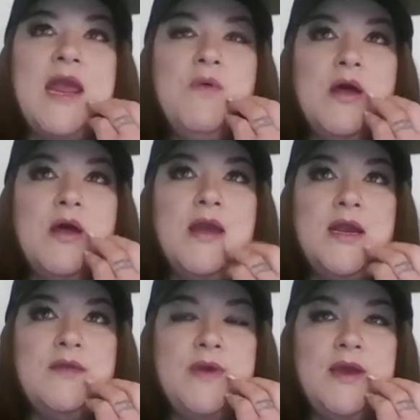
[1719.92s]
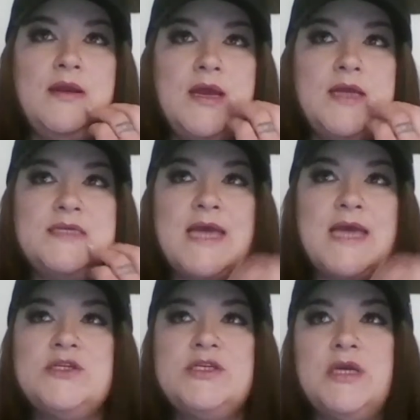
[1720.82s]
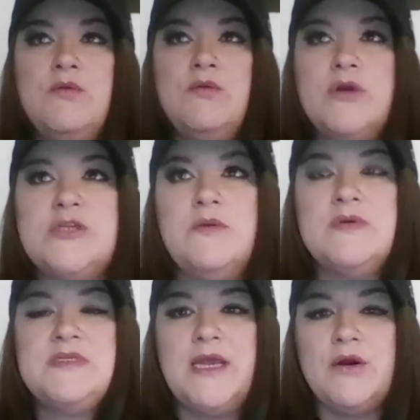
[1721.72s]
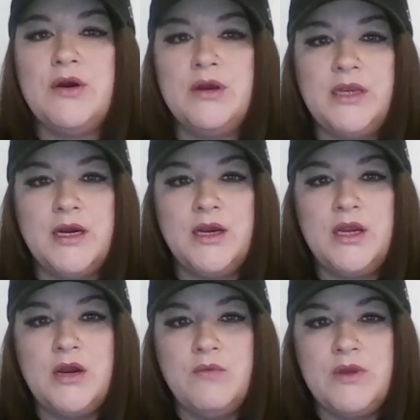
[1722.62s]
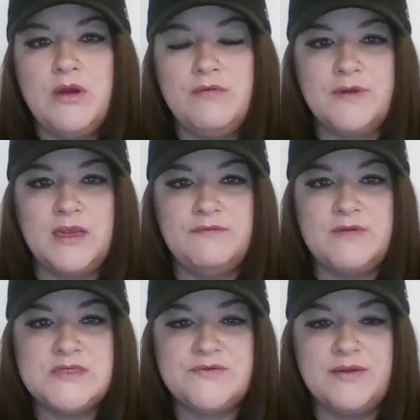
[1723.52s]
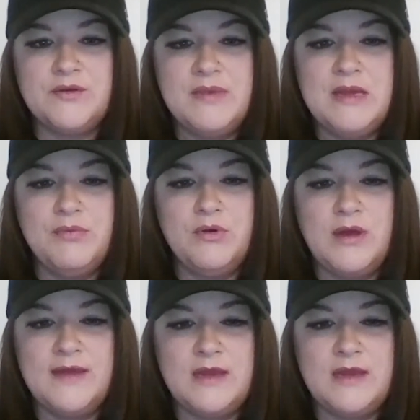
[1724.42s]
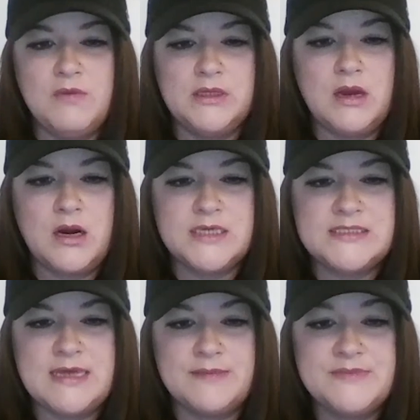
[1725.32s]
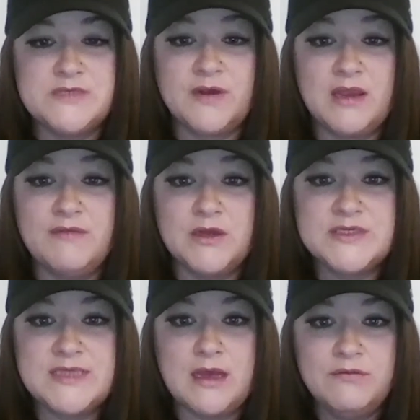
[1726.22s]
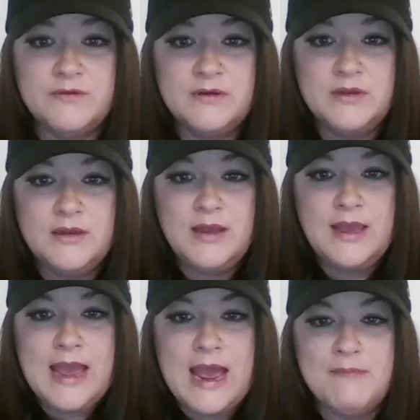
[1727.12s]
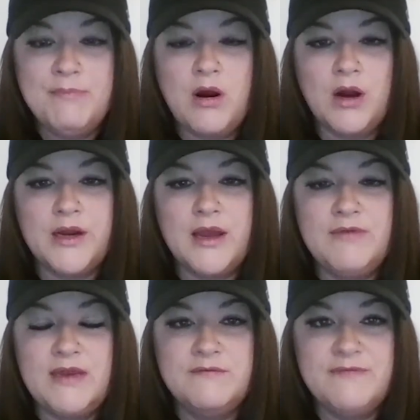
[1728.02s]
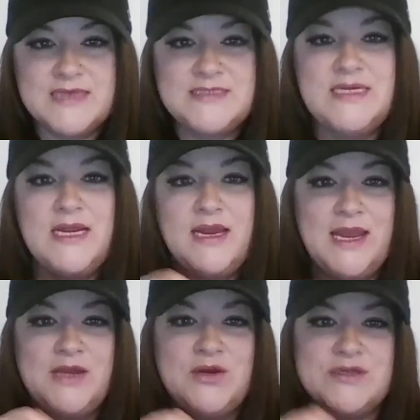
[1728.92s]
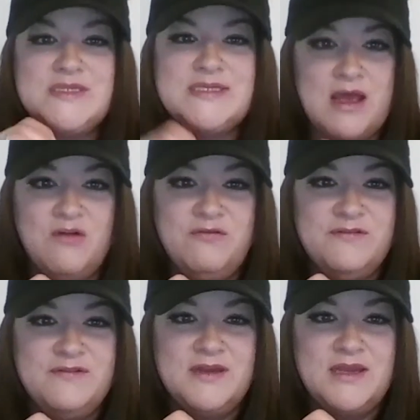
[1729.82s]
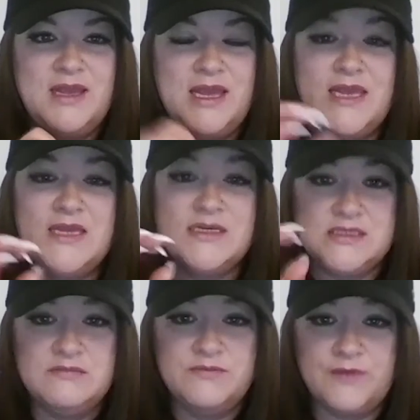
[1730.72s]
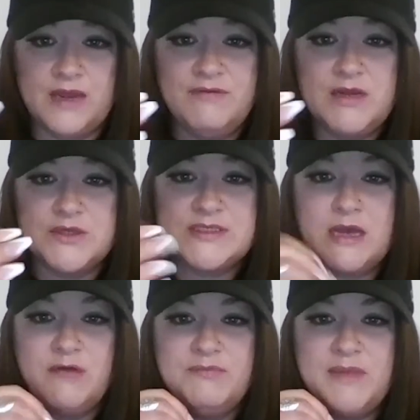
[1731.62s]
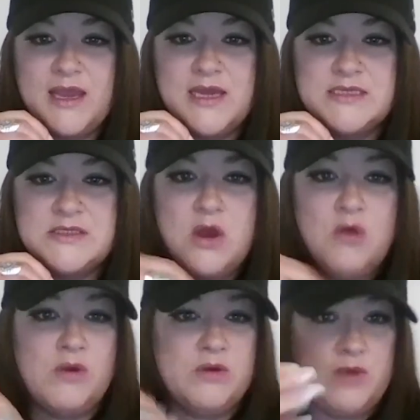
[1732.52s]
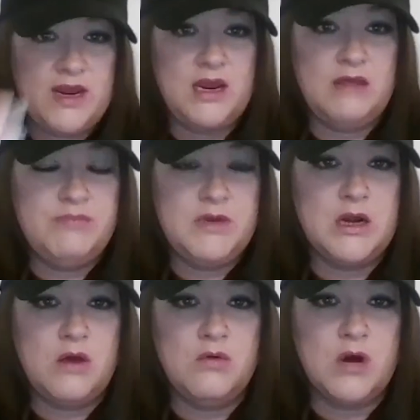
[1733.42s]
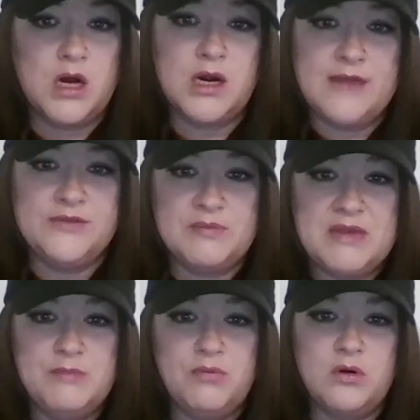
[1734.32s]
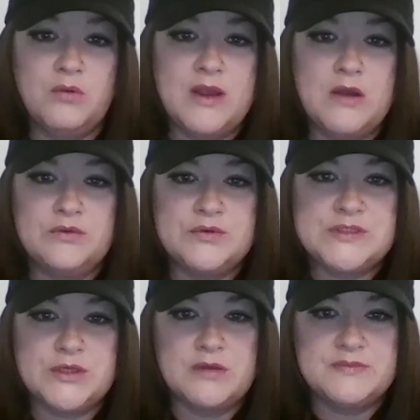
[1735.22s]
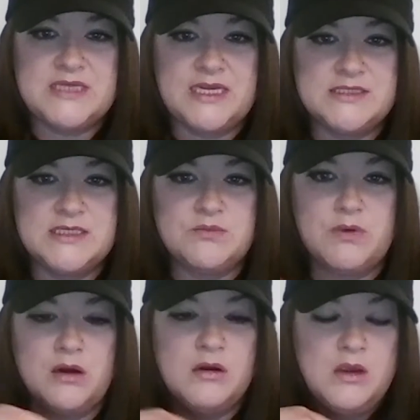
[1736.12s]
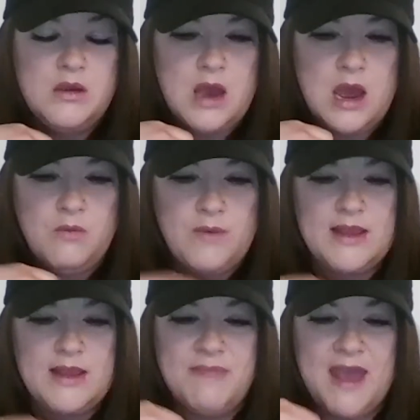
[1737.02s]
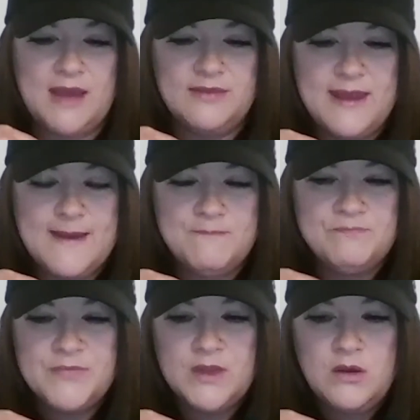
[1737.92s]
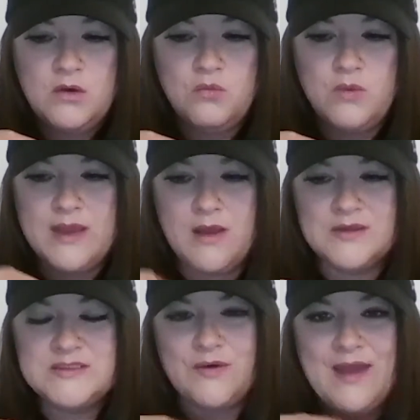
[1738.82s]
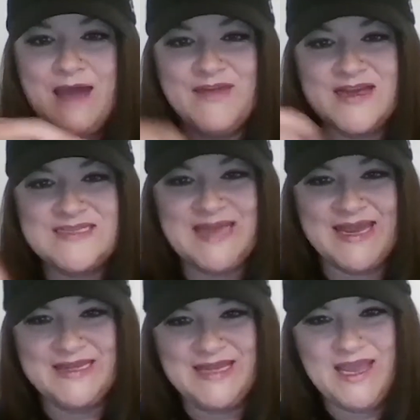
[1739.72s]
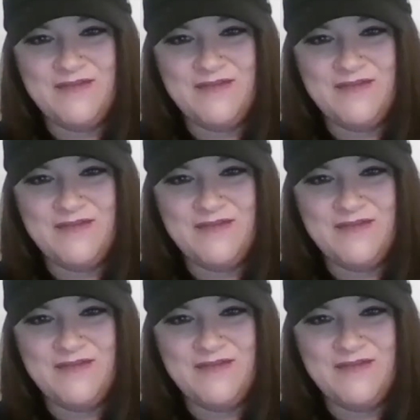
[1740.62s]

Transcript: well, kind of attached to what Joe was saying earlier, when you have forgiveness for other people, I think one of the hardest steps is forgiving yourself. And part of investing in yourself is forgiving yourself, because when we, hurt other people, or we go through circumstances where we impact them, we also have that second leg of